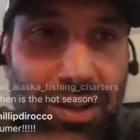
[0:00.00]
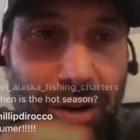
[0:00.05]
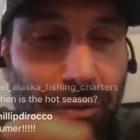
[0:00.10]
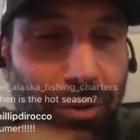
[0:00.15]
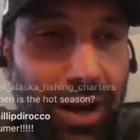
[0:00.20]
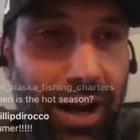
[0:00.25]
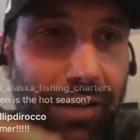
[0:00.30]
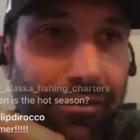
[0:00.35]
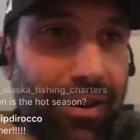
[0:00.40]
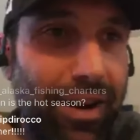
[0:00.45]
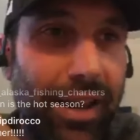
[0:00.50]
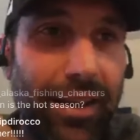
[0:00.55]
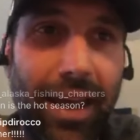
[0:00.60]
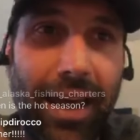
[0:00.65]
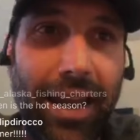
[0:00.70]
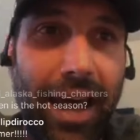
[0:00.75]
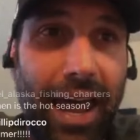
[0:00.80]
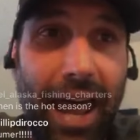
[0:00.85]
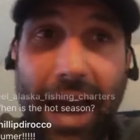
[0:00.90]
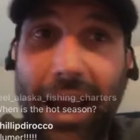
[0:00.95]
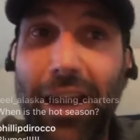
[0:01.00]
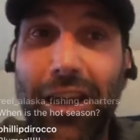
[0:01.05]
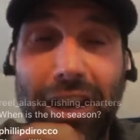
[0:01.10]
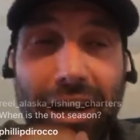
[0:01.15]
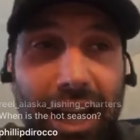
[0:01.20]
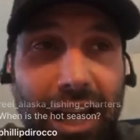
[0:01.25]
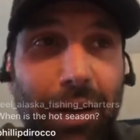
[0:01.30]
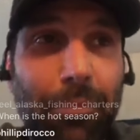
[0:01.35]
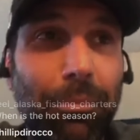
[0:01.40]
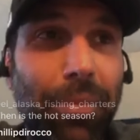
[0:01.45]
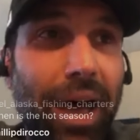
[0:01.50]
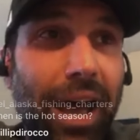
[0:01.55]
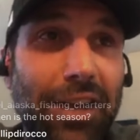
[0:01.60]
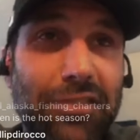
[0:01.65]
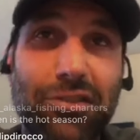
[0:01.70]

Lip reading: or whatever, and I couldn't get him back.